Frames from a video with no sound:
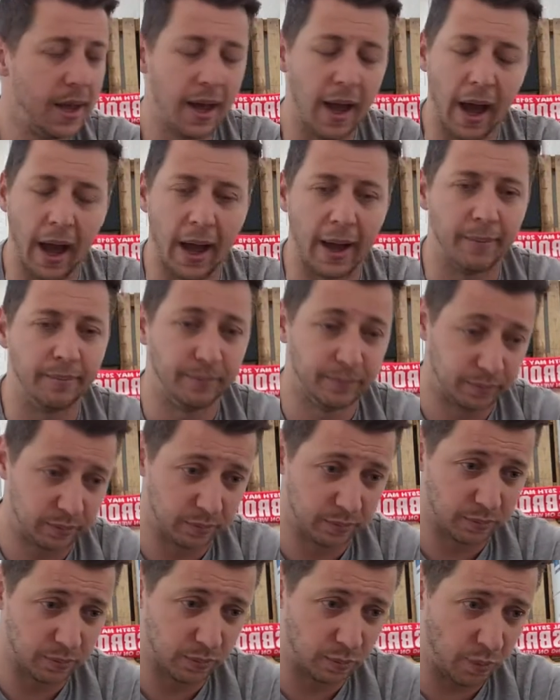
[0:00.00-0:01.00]

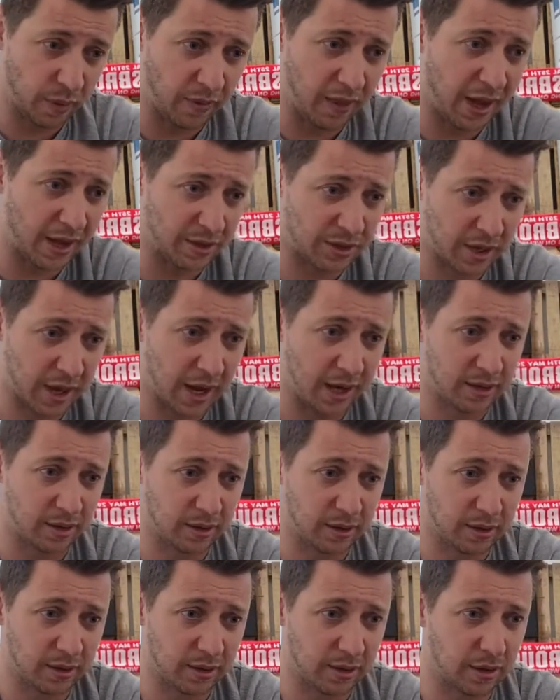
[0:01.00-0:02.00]
With that said,
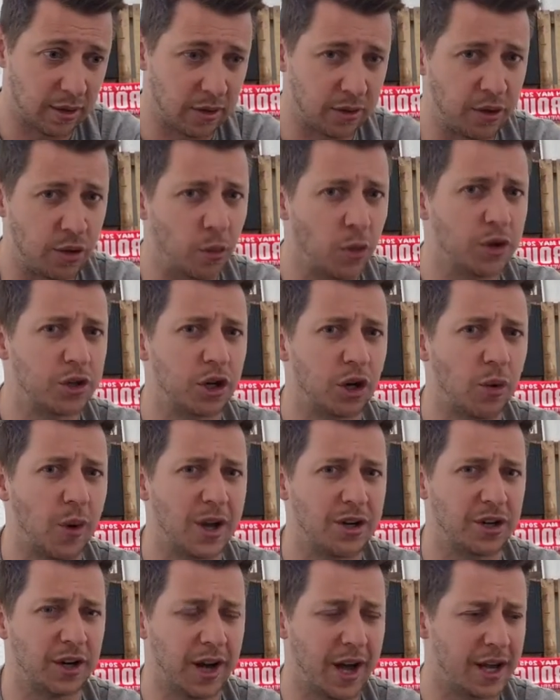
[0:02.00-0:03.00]
there was a
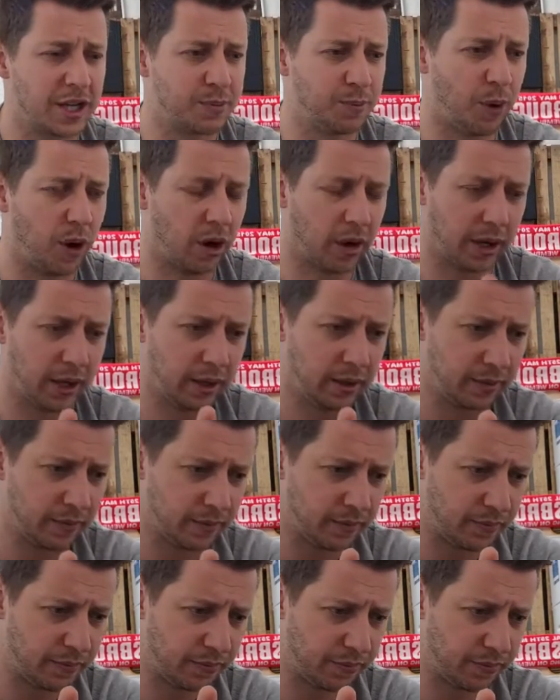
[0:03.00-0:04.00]
question asked by
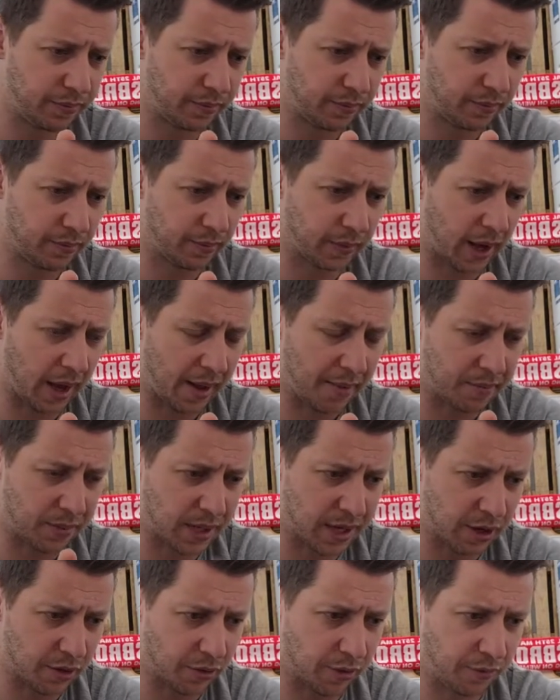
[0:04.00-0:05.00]

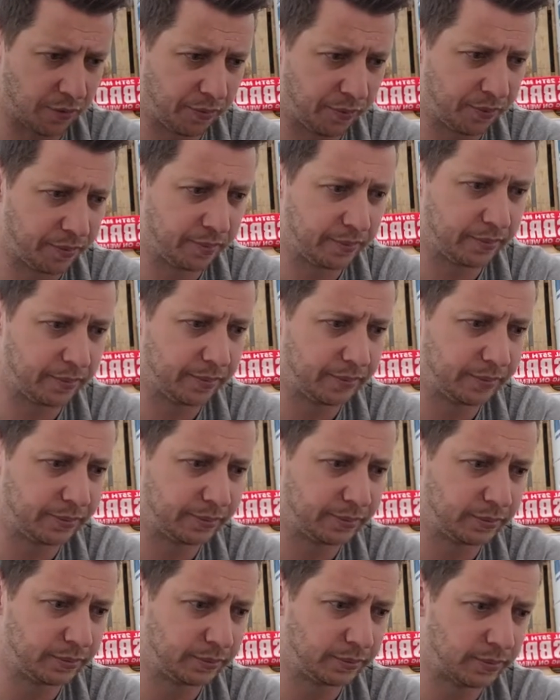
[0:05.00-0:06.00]
Kieran
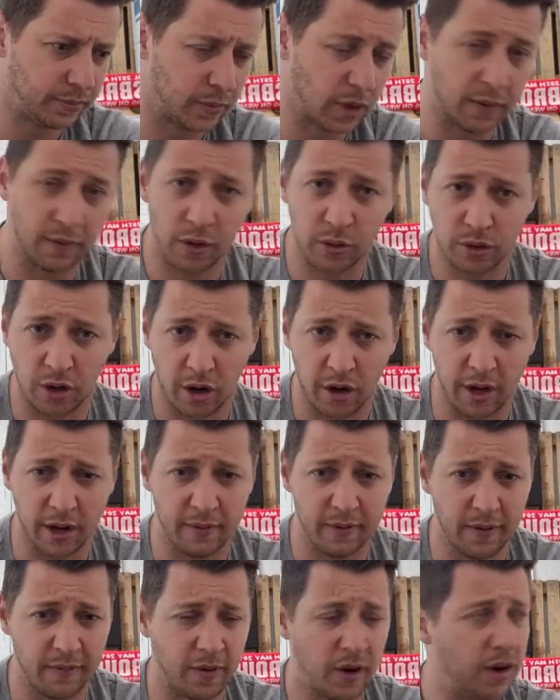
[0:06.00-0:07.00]
of
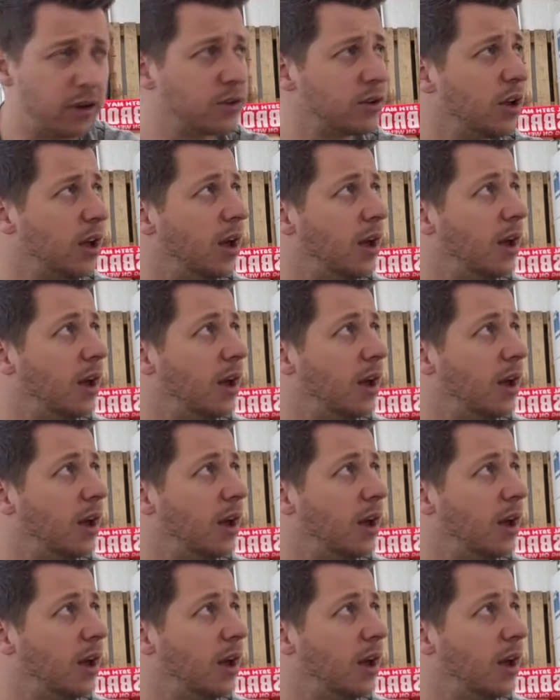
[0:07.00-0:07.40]
alternative inverts.